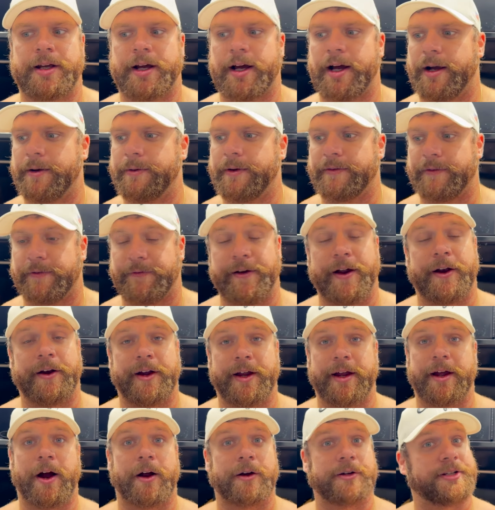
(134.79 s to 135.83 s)
We have a
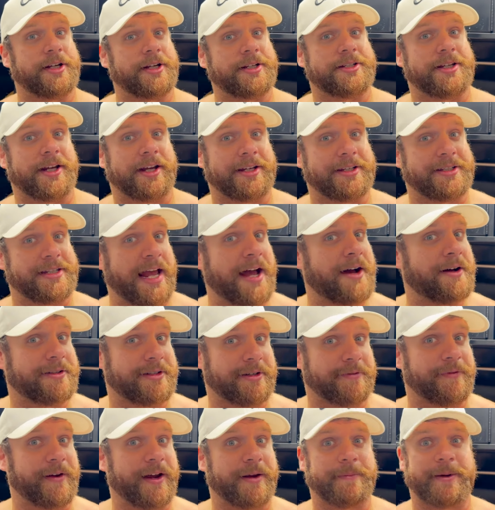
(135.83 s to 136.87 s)
very artistic and
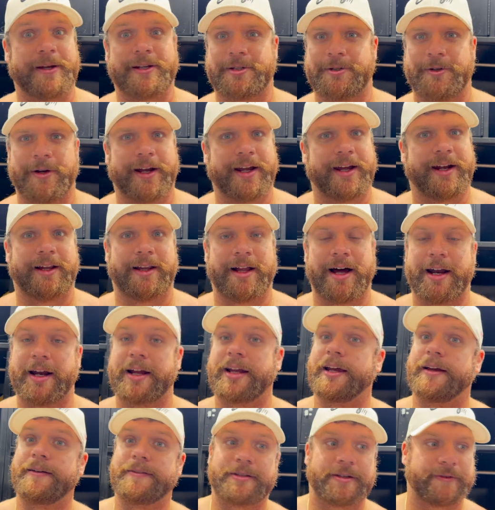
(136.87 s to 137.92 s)
talented fan base too. I get a lot of
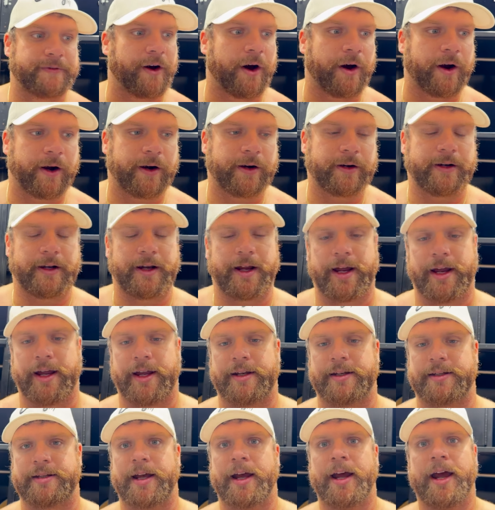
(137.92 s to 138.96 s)
gifts of art,
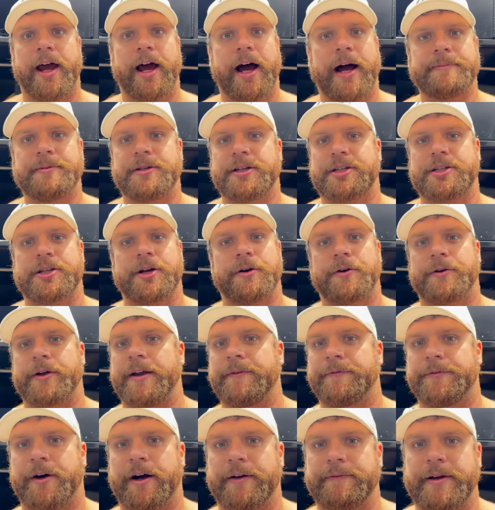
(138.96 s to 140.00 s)
and I'm just so
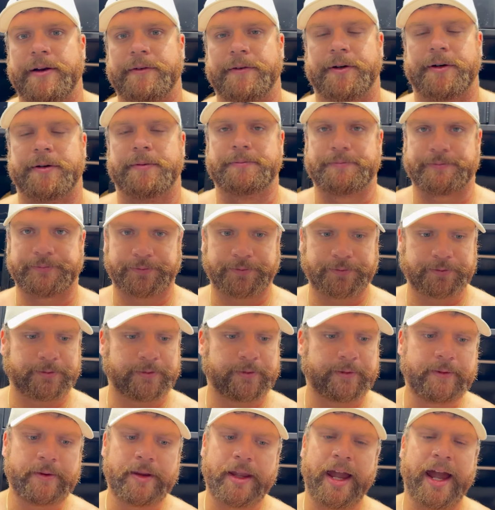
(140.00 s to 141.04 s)
grateful. I've never
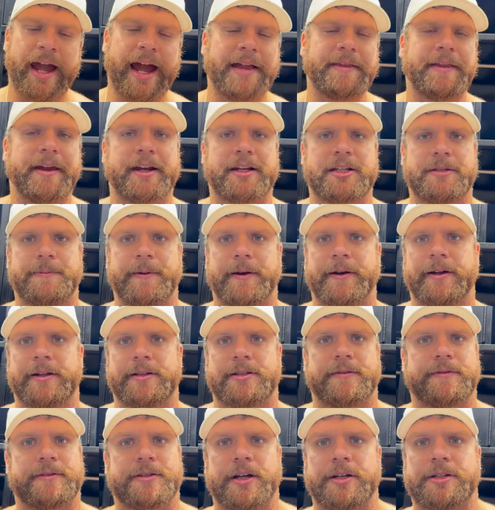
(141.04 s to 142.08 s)
had that
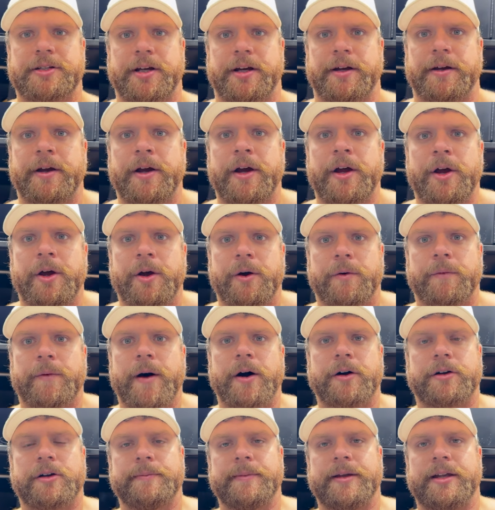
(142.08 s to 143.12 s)
experience of such a
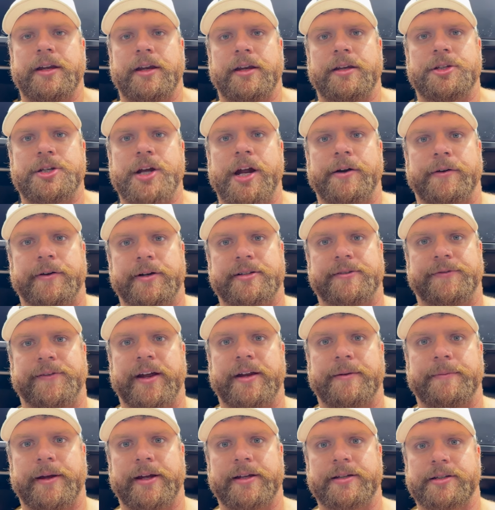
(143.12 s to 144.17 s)
welcoming and generous
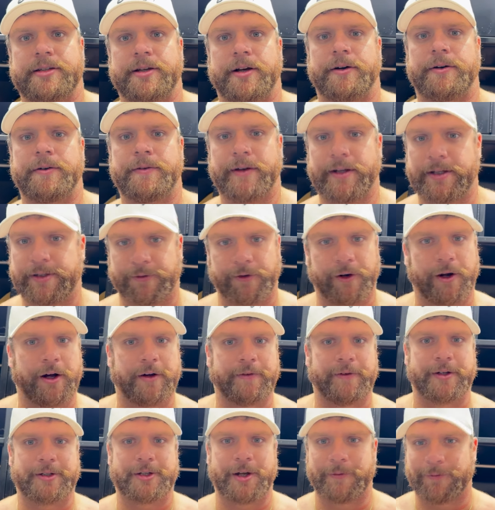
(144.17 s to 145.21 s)
fan base. So it's for all
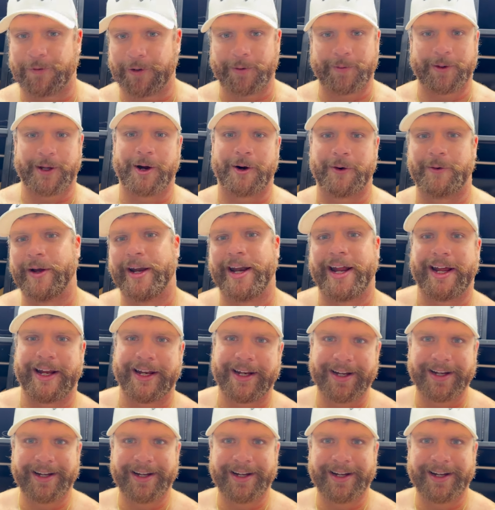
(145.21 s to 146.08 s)
of us. Hopefully we go win it.